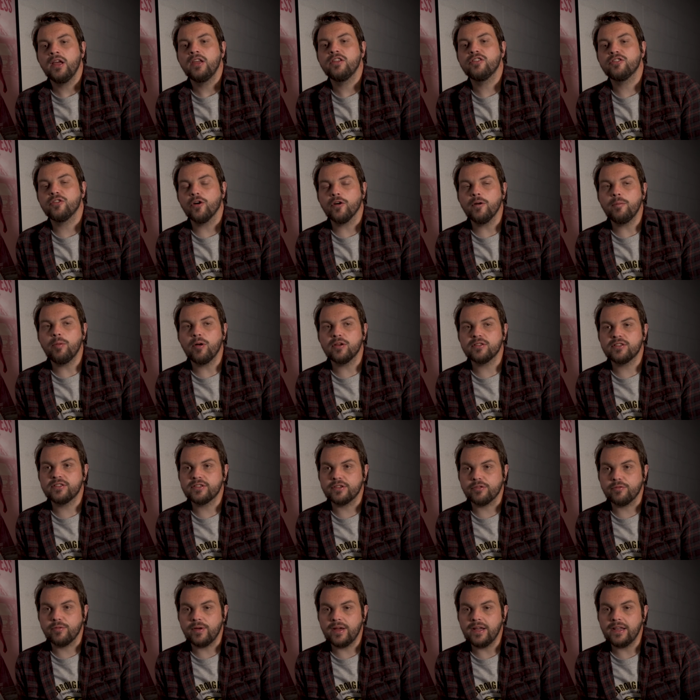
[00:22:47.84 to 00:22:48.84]
storyboards is
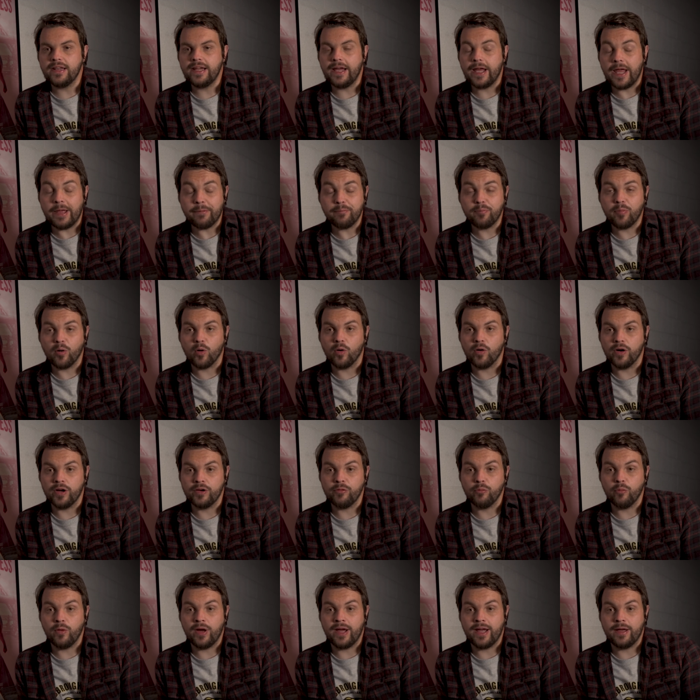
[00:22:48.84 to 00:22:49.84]
a really
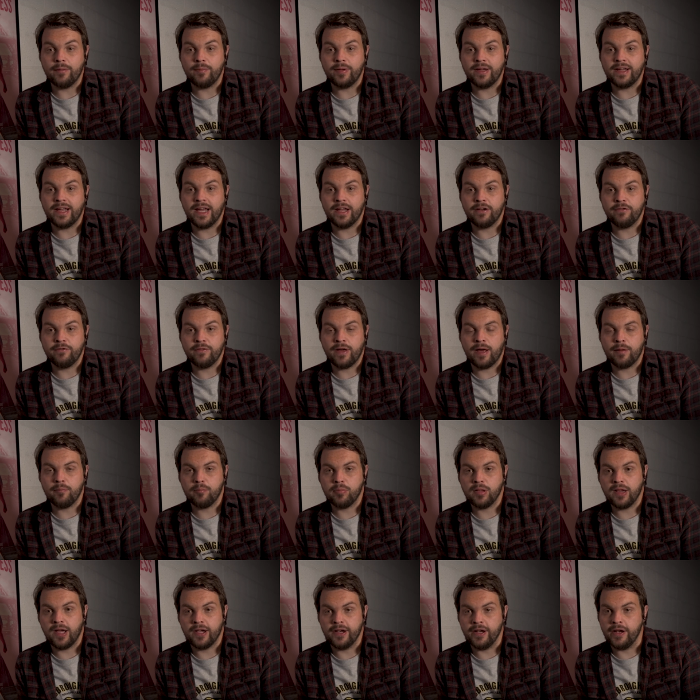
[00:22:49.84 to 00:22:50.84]
important way to begin that
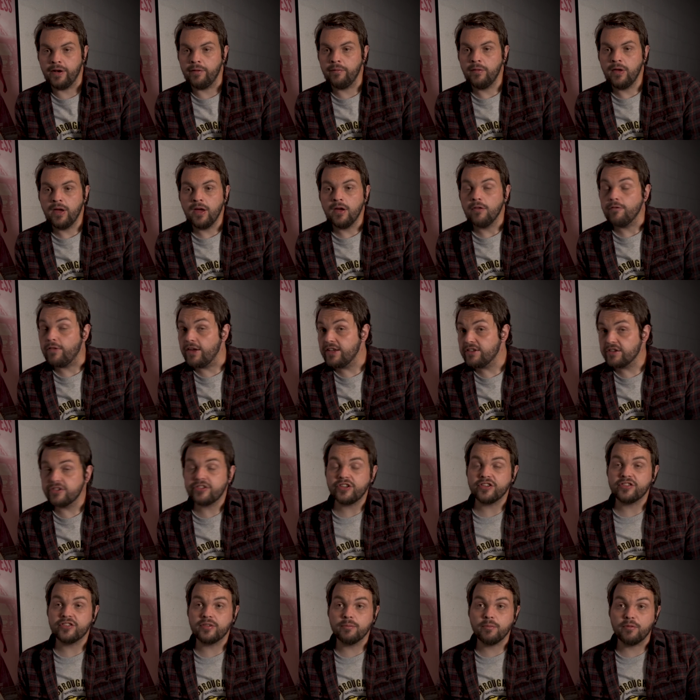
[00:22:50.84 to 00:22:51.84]
planning. These are
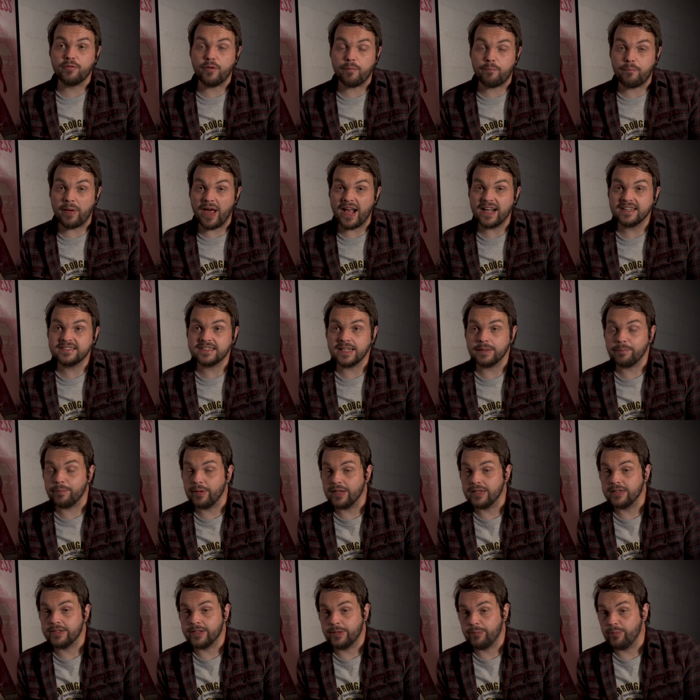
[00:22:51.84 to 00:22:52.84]
just some of the basic
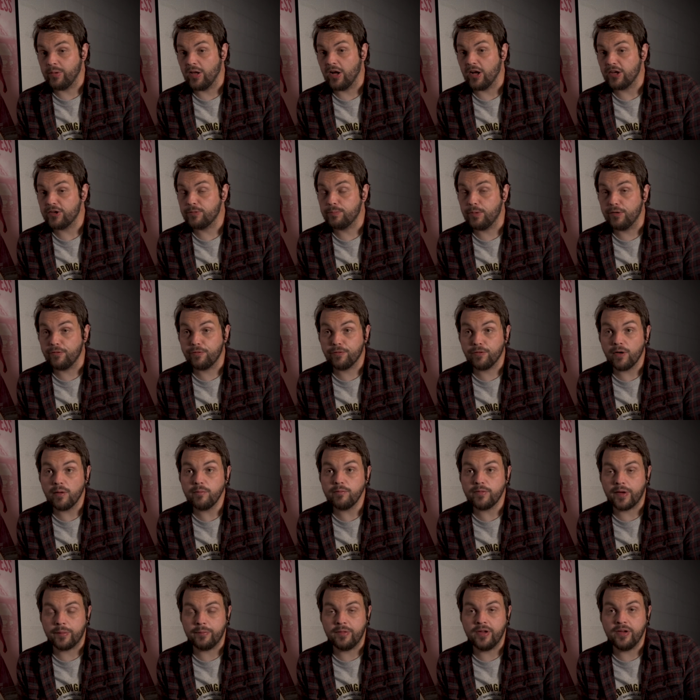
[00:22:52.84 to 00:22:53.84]
building blocks, but
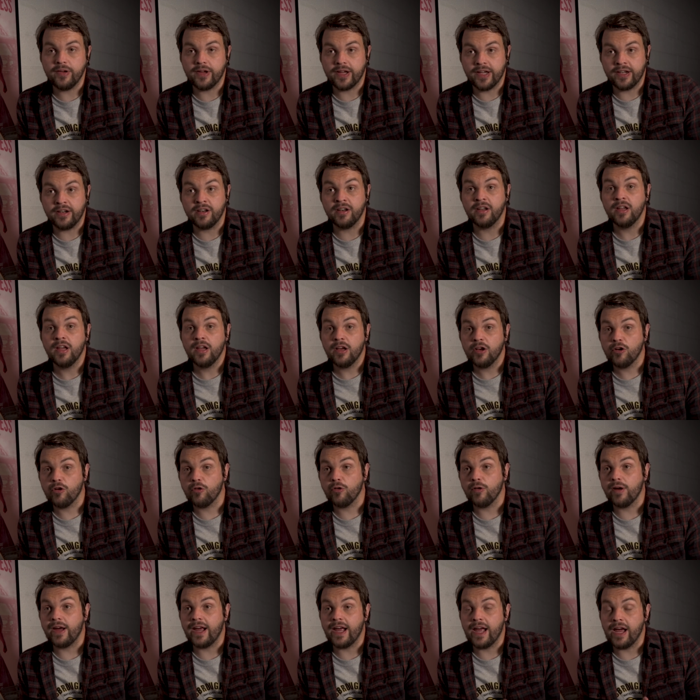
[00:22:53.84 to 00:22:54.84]
from them you can
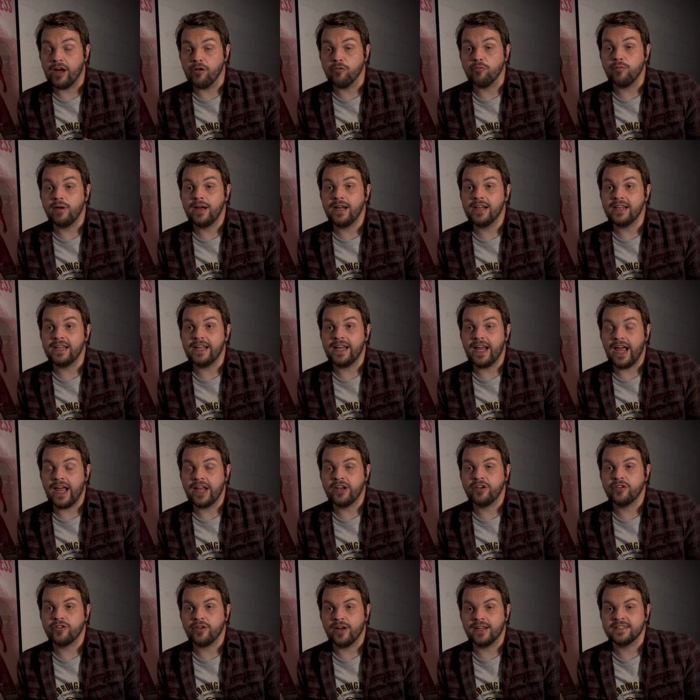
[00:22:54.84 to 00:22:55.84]
create a really
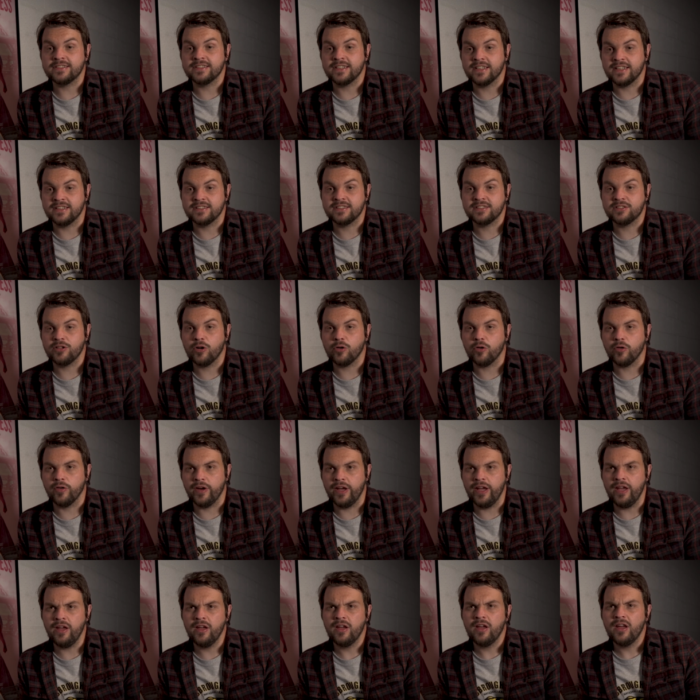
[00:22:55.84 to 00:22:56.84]
interesting
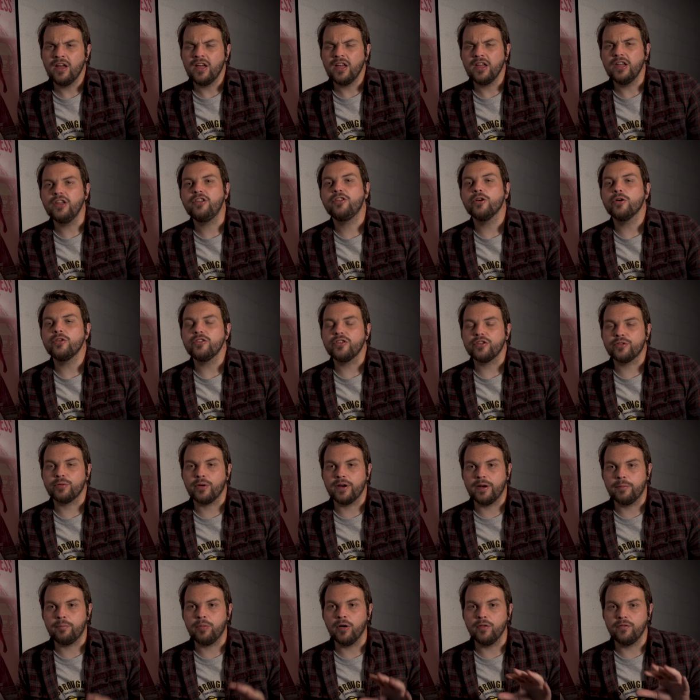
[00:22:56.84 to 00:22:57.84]
story. You don't just
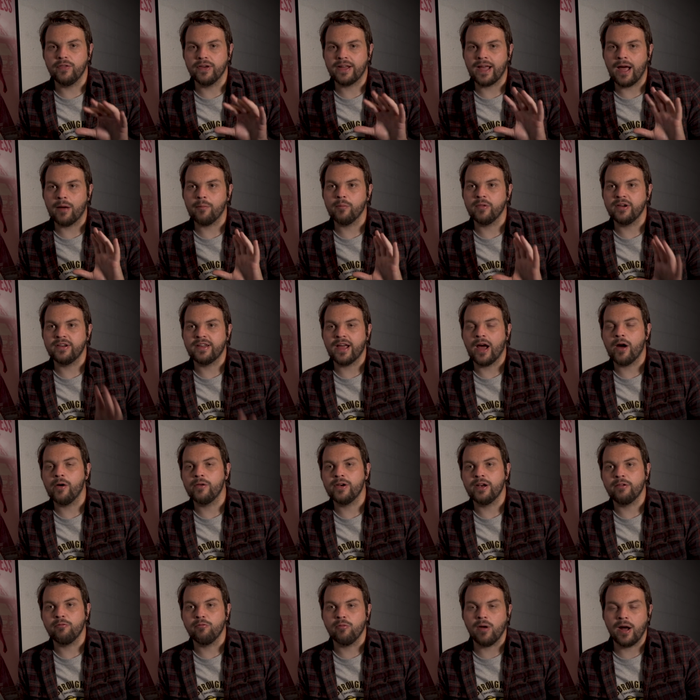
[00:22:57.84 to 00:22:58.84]
want to put the camera
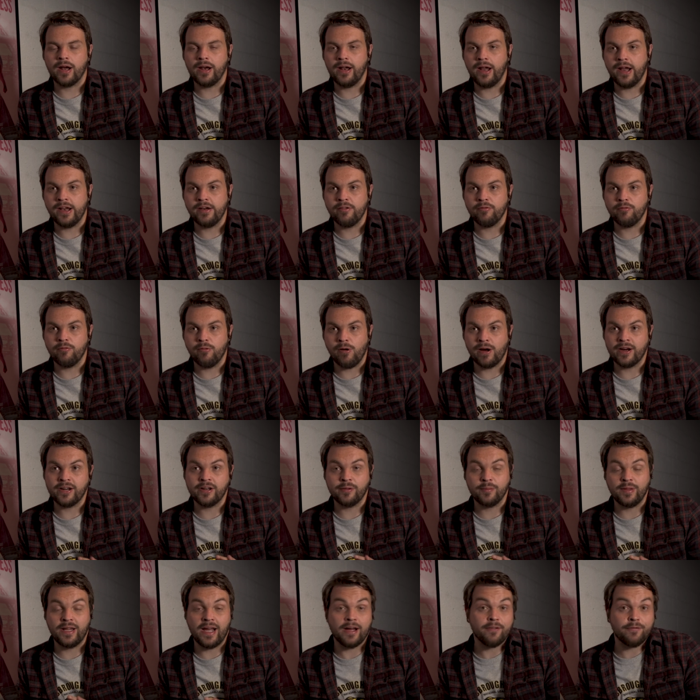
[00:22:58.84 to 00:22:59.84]
down and
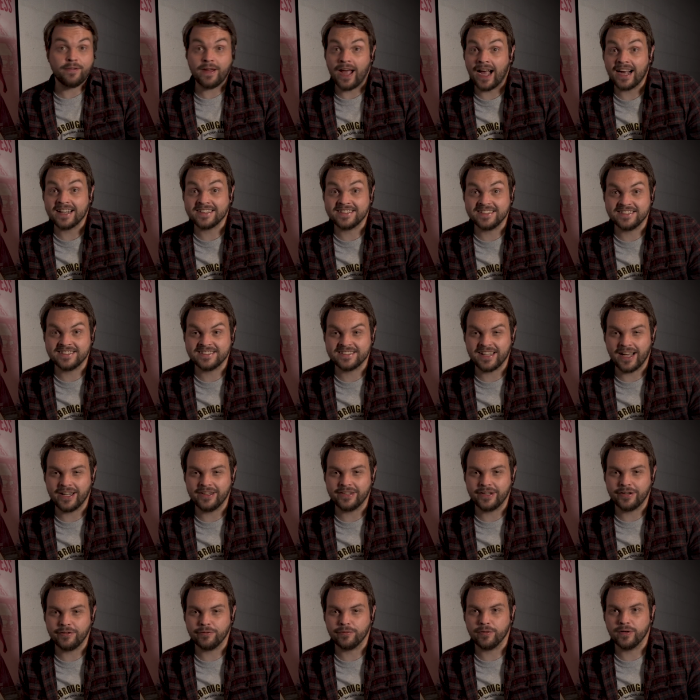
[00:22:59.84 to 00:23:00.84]
randomly have the actors
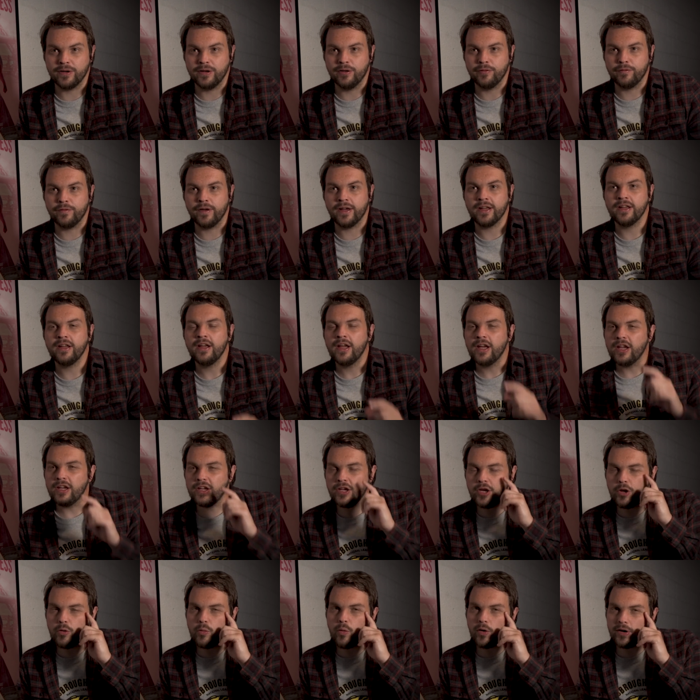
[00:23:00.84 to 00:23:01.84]
stand in front of it.
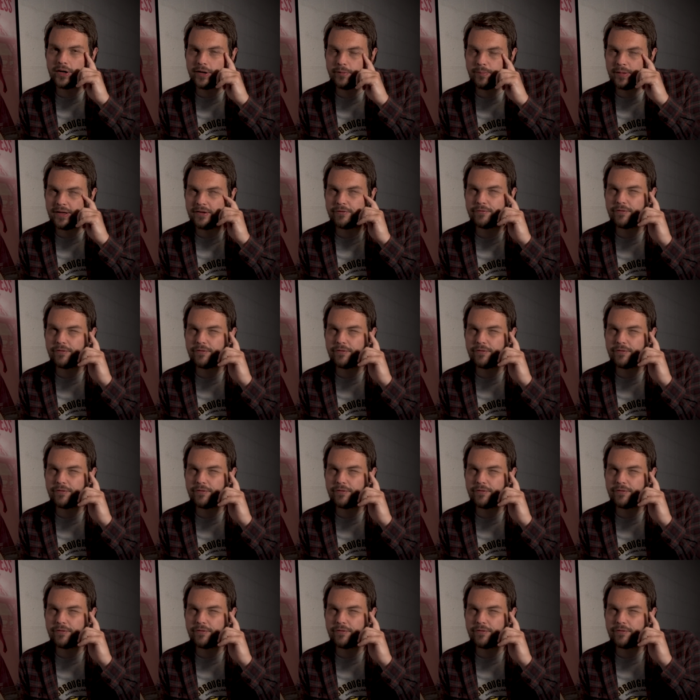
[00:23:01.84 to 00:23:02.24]
You want to be